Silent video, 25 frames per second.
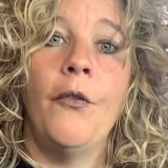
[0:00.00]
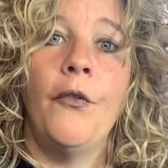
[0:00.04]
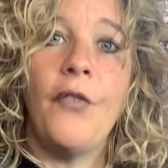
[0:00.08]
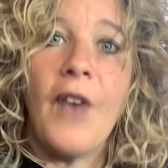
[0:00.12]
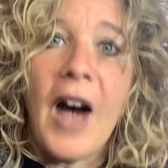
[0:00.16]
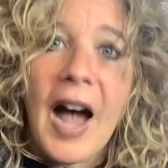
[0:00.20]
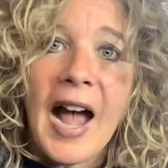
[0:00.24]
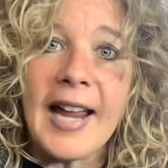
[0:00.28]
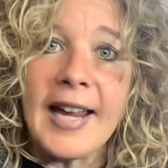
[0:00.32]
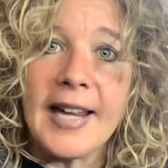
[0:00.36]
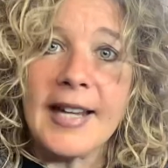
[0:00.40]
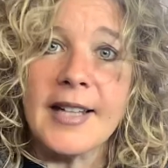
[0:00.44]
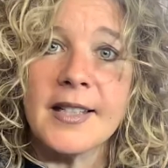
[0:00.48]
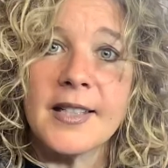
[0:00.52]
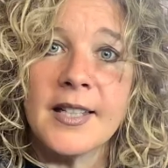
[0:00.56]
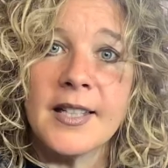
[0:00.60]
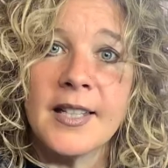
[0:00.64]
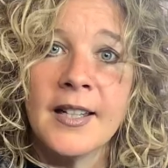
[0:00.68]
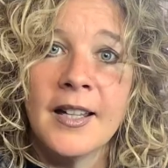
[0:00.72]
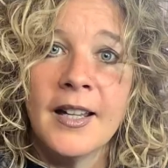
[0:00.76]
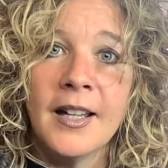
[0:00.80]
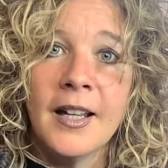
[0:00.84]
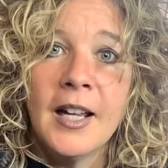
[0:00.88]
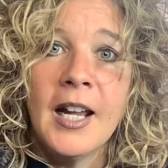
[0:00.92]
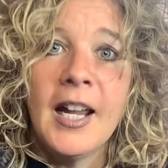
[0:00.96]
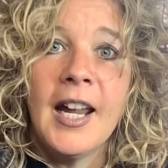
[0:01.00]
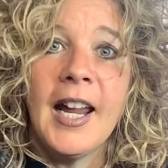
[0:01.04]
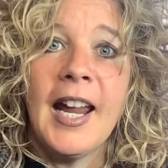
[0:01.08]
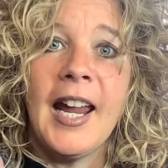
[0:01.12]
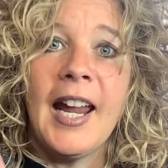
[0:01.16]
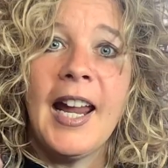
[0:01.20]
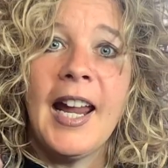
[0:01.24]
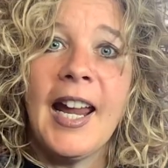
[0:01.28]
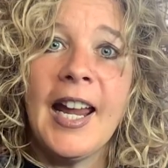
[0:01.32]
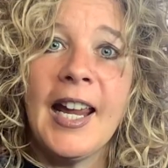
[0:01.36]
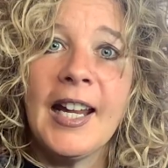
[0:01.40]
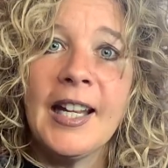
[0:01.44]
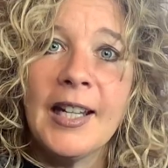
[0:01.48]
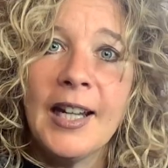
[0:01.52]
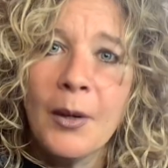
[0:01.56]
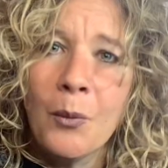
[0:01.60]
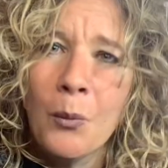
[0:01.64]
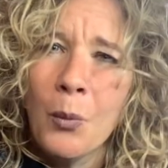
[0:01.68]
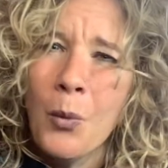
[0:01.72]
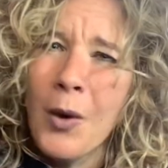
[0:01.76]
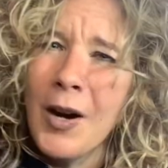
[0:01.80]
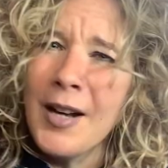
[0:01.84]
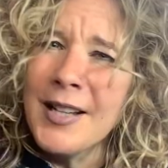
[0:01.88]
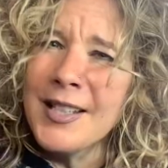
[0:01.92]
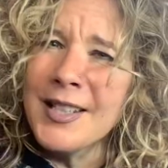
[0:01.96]
fight. And
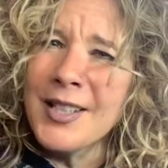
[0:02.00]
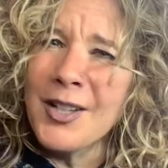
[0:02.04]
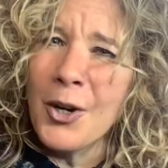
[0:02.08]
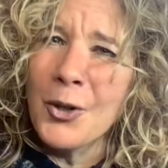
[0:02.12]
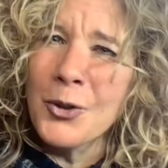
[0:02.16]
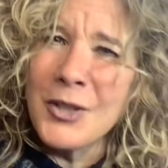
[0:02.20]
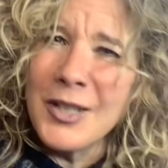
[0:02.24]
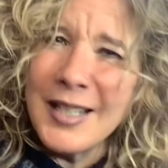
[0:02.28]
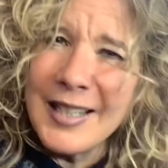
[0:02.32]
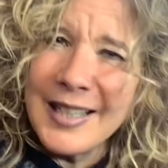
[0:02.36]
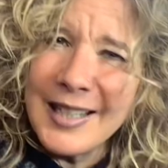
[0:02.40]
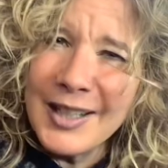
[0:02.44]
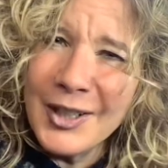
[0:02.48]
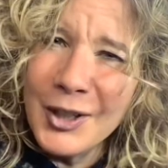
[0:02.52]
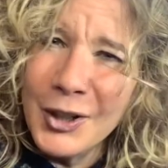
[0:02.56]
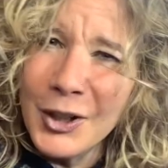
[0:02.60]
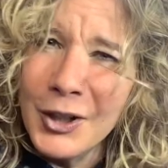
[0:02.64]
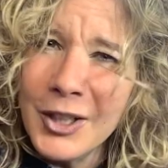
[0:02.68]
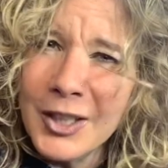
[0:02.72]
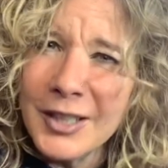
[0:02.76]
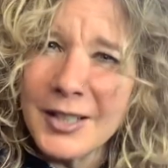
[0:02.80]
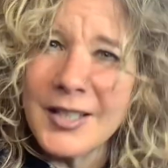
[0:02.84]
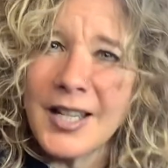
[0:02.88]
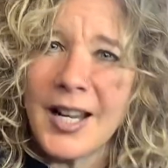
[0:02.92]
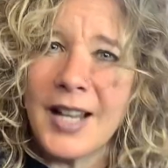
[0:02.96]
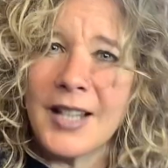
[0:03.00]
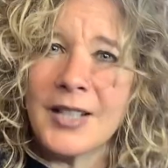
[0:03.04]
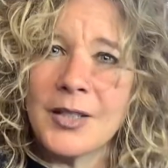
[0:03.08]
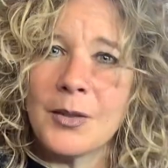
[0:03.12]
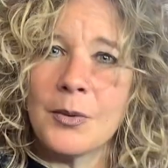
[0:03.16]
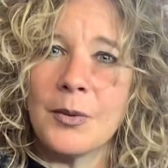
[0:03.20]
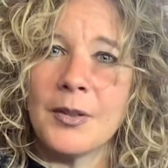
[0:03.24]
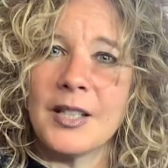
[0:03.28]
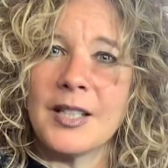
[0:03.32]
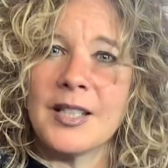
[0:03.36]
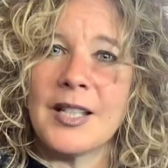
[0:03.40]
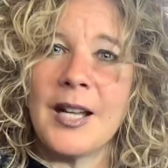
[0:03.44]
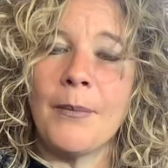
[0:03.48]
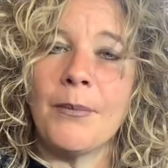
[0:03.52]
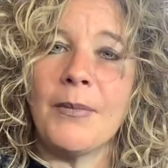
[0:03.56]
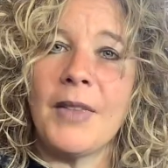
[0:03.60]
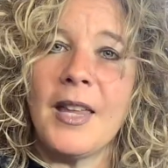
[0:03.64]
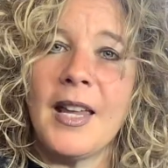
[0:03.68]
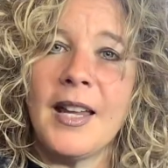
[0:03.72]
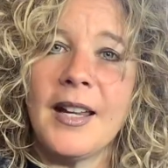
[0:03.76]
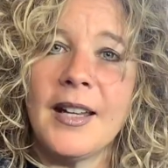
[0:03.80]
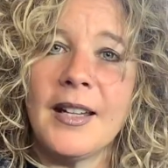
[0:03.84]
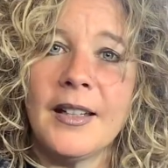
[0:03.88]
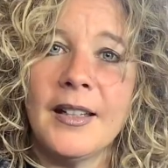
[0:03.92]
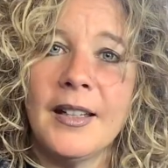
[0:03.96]
once OCD hooks us with
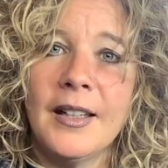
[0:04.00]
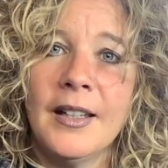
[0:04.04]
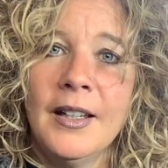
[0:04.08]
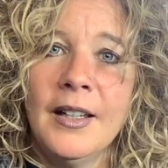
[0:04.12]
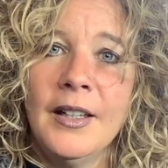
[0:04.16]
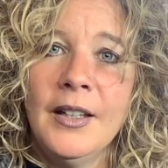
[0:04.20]
something,